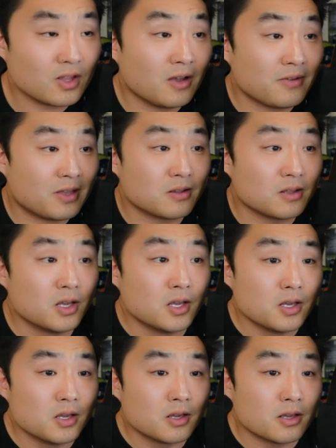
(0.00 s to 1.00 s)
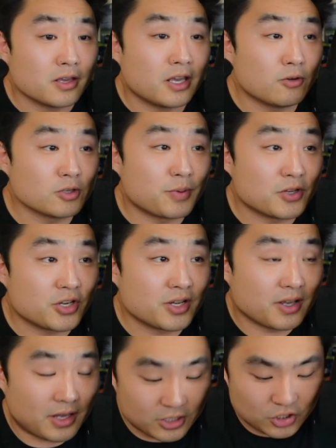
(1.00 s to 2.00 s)
I mean, he was
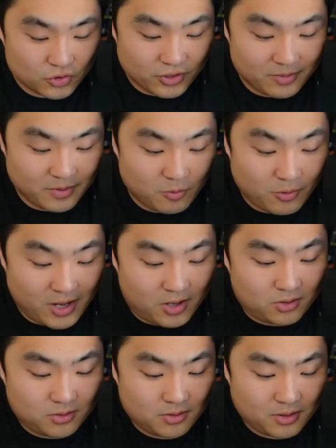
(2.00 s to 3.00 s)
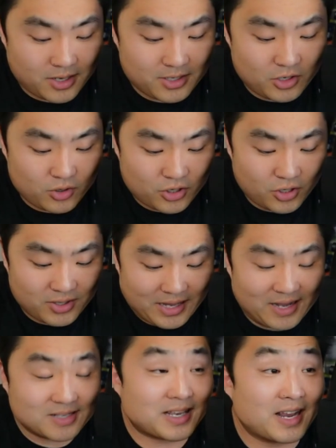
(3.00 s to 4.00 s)
pitching extremely well and you couldn't
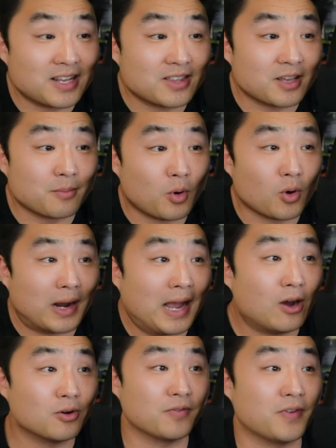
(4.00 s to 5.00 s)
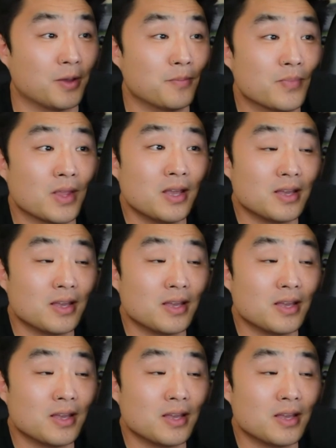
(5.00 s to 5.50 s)
ask anything more out of him.